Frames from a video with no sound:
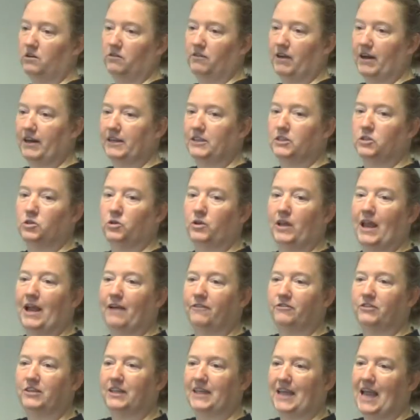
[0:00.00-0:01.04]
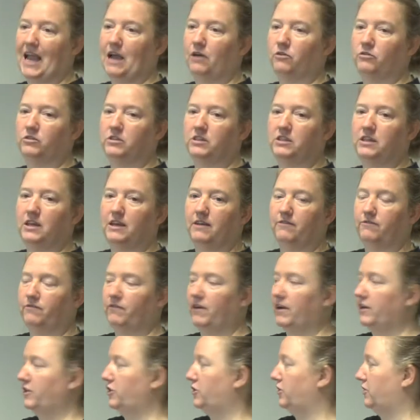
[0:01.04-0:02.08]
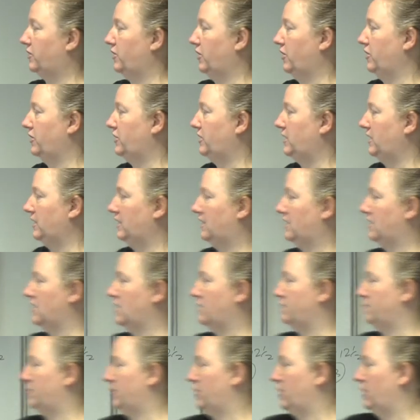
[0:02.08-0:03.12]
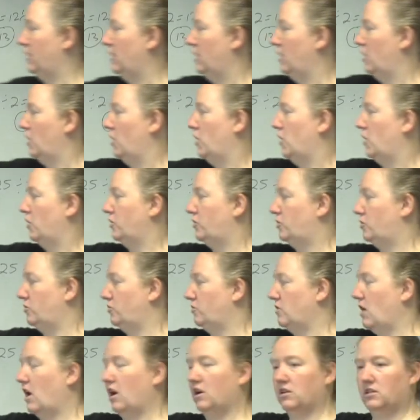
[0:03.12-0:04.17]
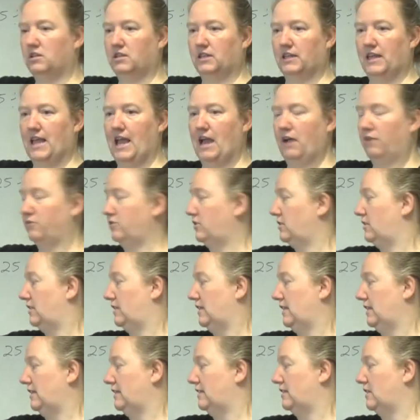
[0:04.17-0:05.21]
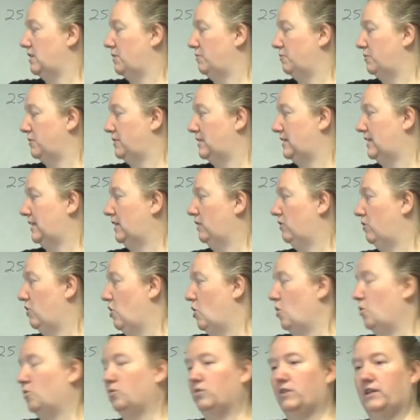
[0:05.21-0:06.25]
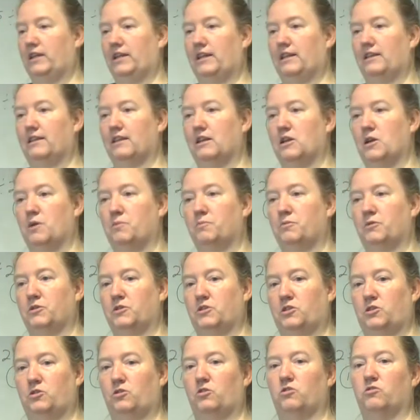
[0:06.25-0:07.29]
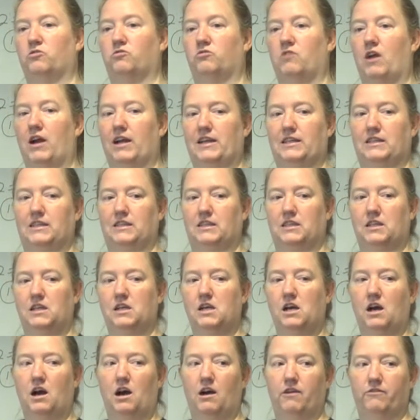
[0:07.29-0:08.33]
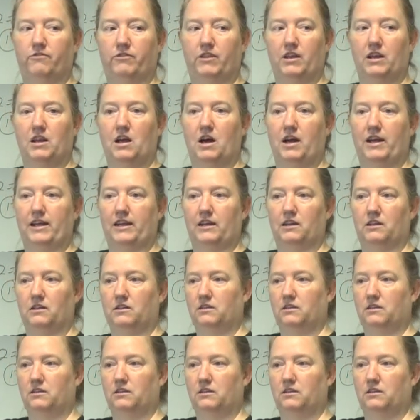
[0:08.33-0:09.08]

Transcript: Right, so you have to count and find your 13th number. Do not count these numbers here, only the numbers to the right of the line.